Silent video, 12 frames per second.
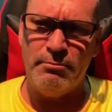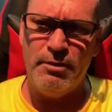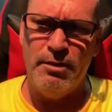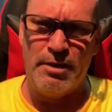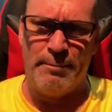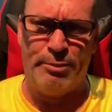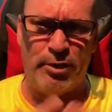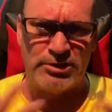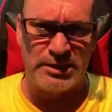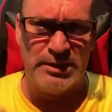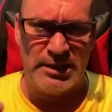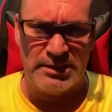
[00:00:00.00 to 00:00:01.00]
the
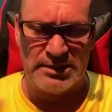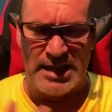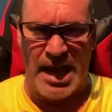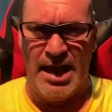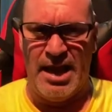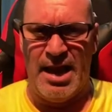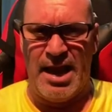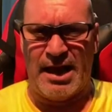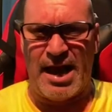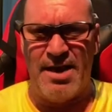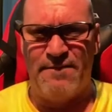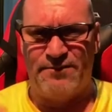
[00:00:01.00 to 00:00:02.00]
person didn't say, and I
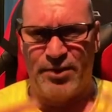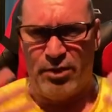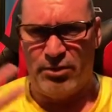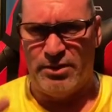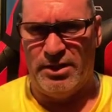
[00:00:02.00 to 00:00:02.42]
kind of feel